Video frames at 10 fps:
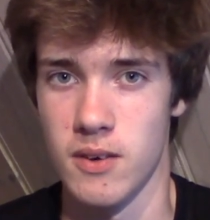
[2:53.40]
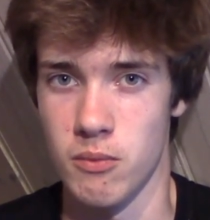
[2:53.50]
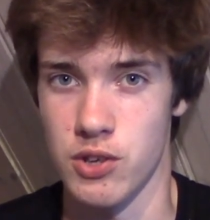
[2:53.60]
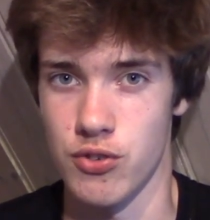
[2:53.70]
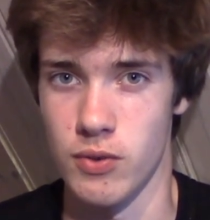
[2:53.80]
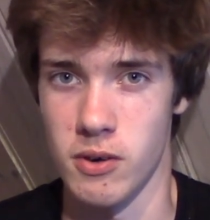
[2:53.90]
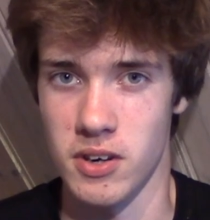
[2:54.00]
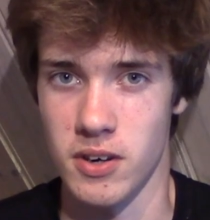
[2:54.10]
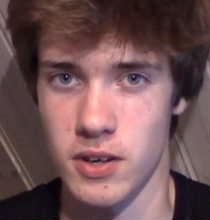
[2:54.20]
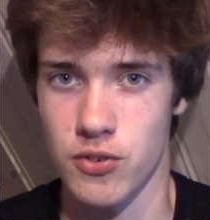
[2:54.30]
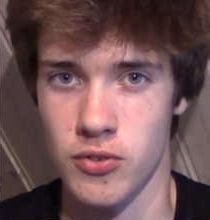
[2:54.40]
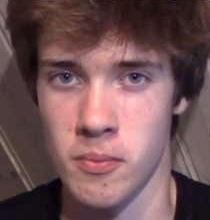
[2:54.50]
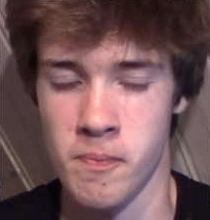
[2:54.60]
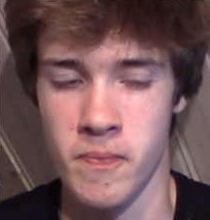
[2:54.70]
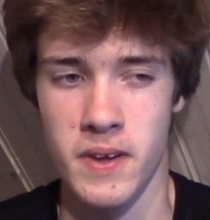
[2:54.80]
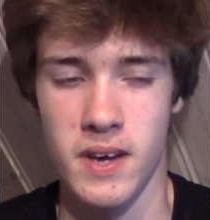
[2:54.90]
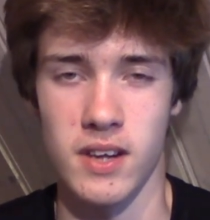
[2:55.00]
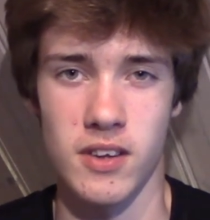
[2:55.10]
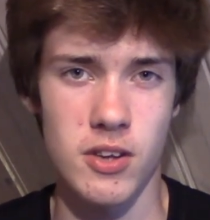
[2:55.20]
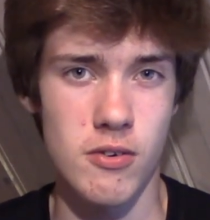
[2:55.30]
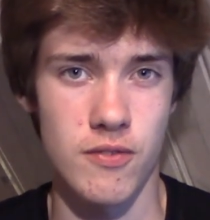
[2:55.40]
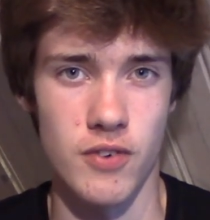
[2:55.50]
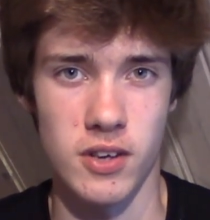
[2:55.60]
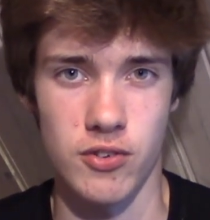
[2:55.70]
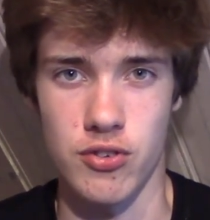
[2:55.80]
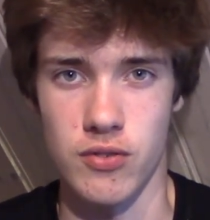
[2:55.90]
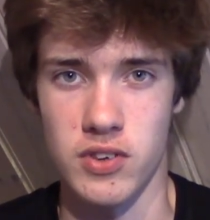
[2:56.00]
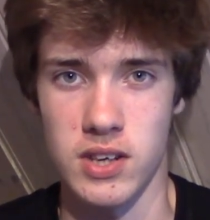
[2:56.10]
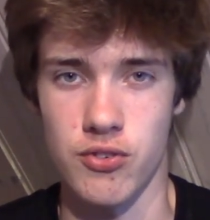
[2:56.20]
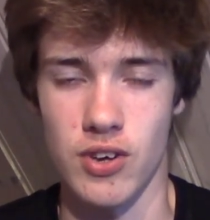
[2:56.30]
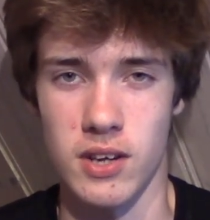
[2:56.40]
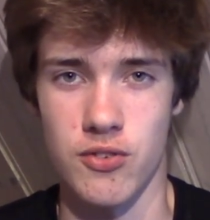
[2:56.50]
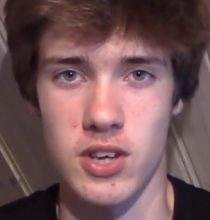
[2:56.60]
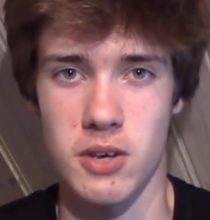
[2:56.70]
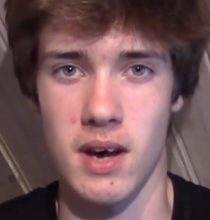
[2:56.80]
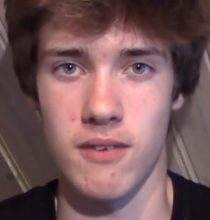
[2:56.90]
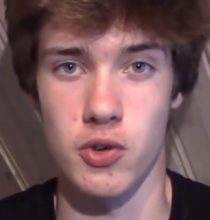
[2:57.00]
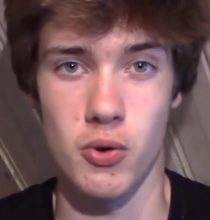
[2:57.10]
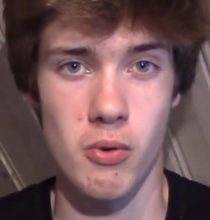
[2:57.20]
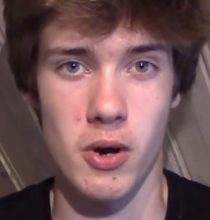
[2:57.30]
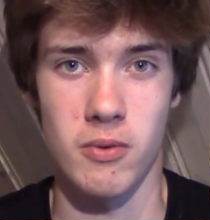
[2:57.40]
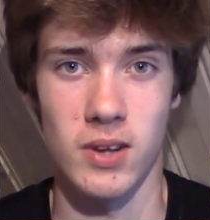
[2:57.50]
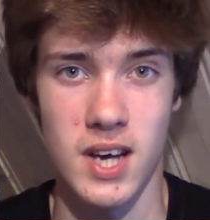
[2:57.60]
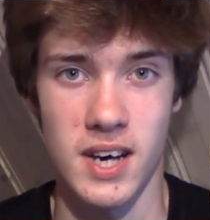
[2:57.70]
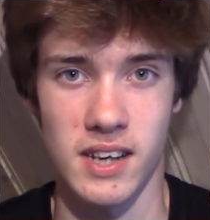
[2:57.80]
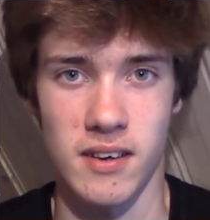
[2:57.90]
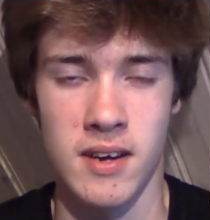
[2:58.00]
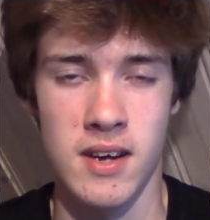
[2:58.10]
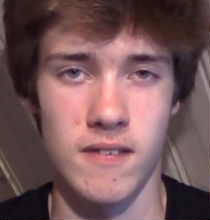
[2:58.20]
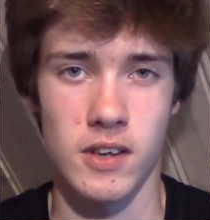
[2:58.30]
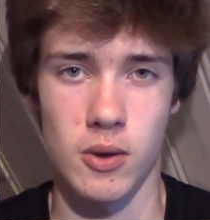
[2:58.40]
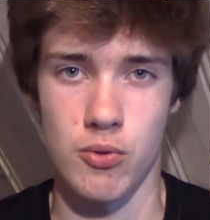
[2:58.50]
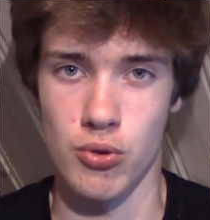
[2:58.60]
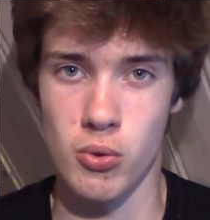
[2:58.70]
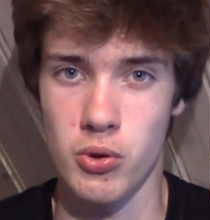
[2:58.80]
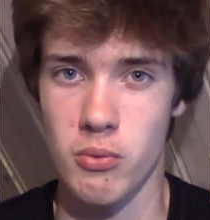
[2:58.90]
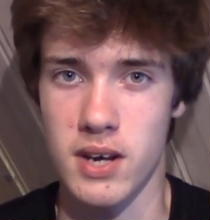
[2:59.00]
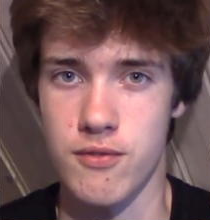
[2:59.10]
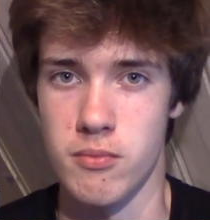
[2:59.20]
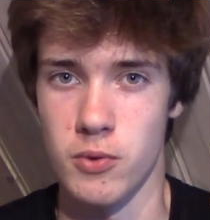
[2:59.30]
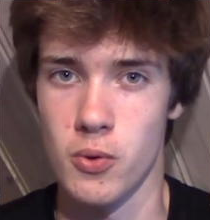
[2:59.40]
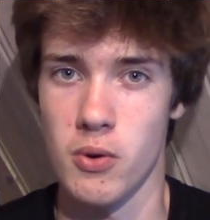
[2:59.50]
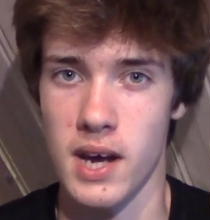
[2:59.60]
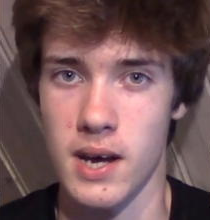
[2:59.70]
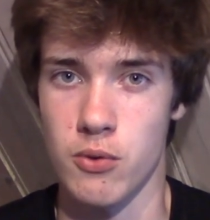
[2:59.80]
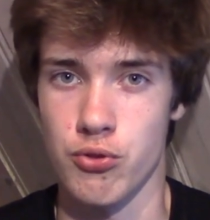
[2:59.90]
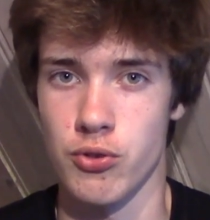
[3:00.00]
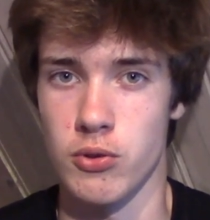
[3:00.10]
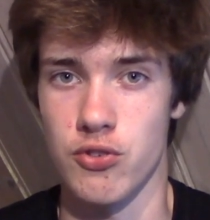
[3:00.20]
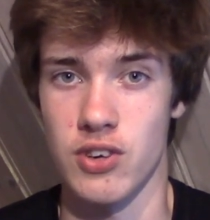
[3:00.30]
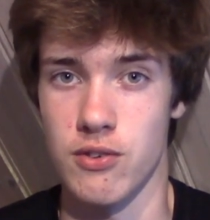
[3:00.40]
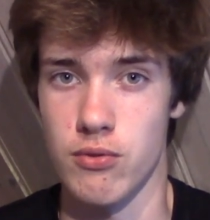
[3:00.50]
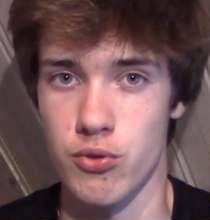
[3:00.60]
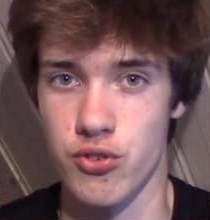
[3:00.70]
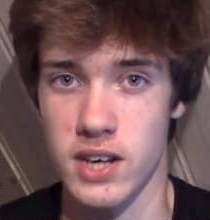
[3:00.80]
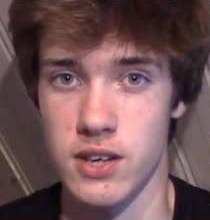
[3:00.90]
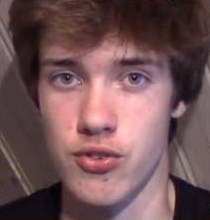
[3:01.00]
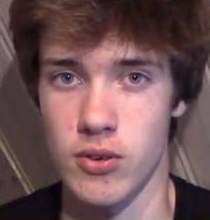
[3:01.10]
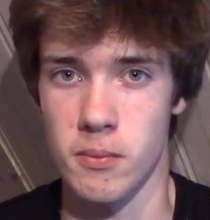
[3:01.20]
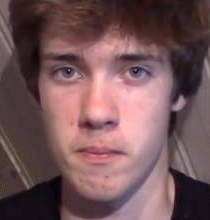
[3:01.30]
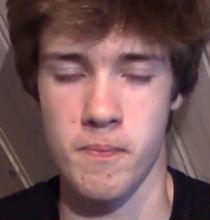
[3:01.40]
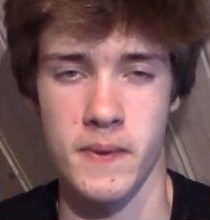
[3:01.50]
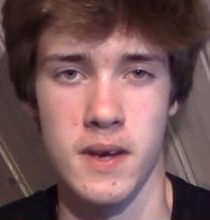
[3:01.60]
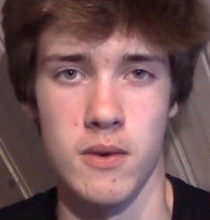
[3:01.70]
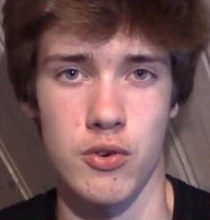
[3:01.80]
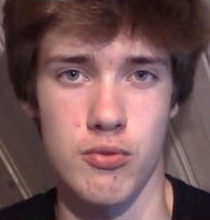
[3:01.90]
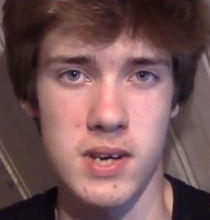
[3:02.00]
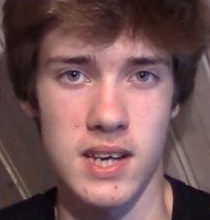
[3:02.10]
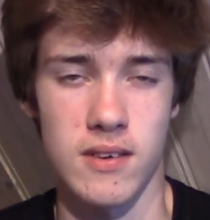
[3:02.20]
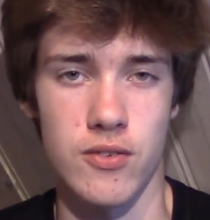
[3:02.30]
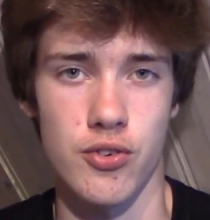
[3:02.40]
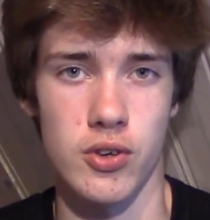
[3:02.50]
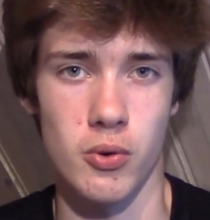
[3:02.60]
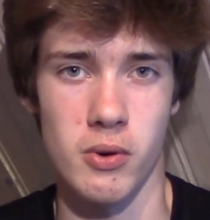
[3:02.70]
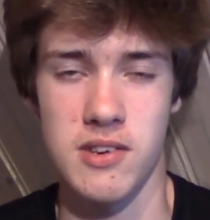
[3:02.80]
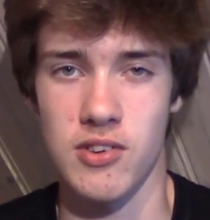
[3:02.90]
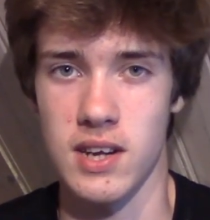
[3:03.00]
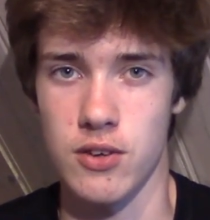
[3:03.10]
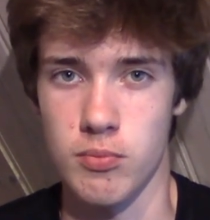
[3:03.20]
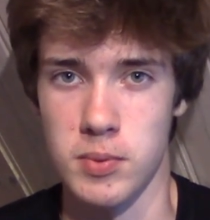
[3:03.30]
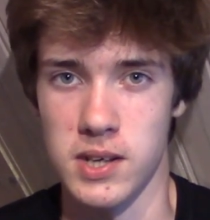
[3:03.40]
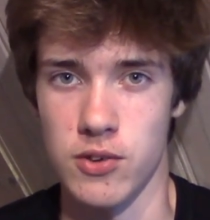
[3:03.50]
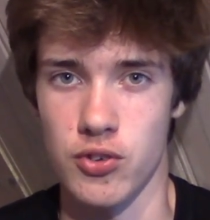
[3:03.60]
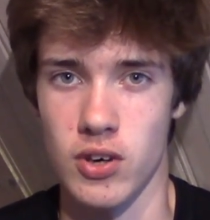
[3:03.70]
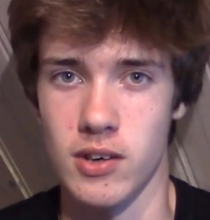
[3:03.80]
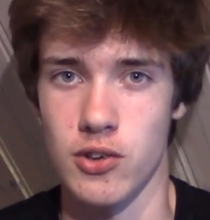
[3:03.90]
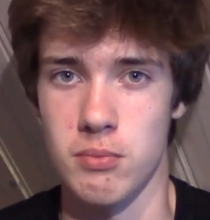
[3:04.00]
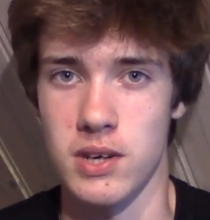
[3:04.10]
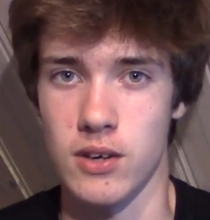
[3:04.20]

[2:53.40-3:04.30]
which is very nice. Another advantage of DSL is that you have your own line that goes all the way from your house to the central station, which means your internet speed is going to be